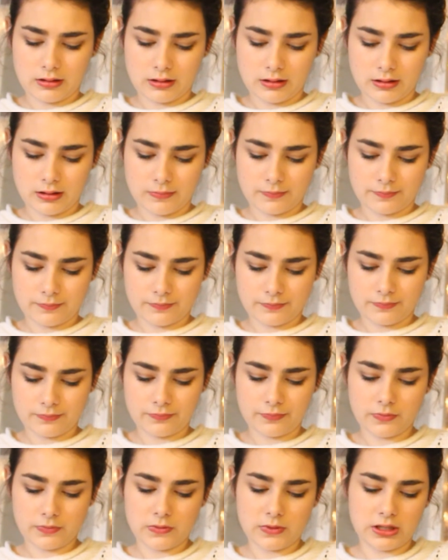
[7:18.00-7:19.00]
I
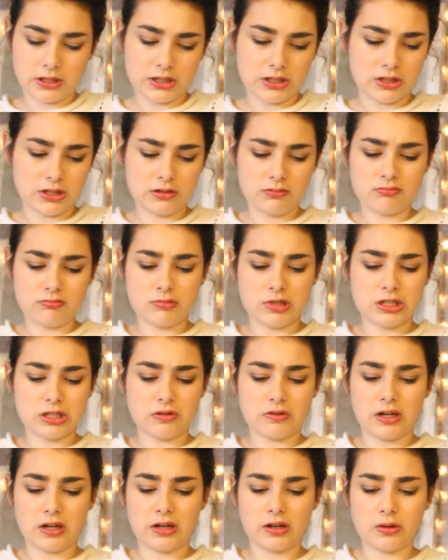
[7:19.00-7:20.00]
don't
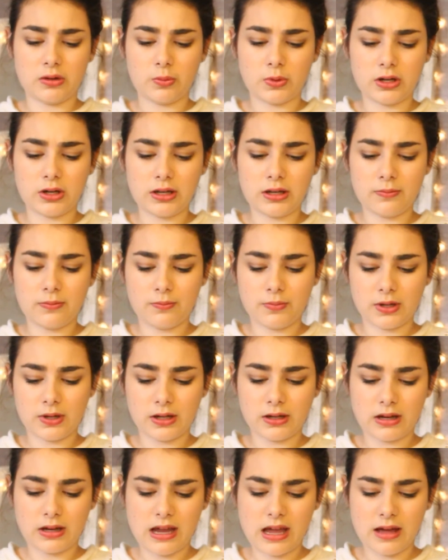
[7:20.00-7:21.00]
really know why,
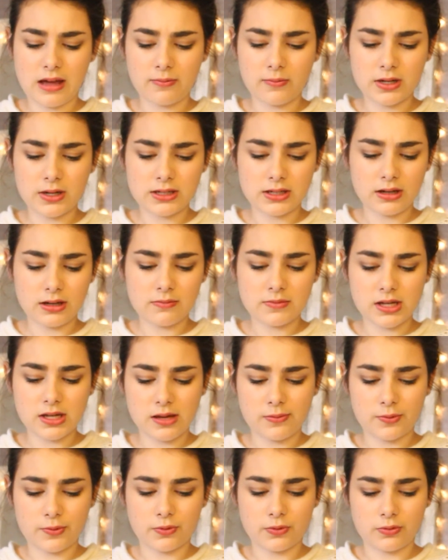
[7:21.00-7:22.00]
but I have my
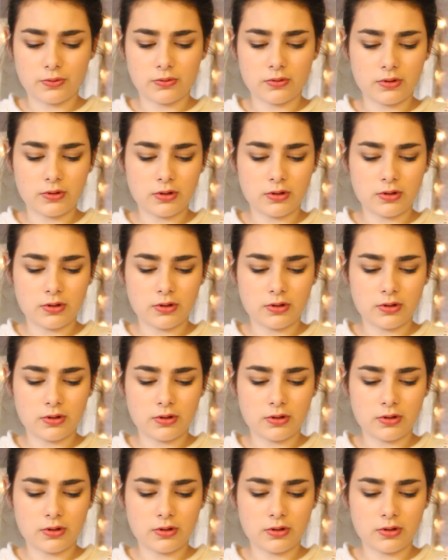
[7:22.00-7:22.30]
timetable.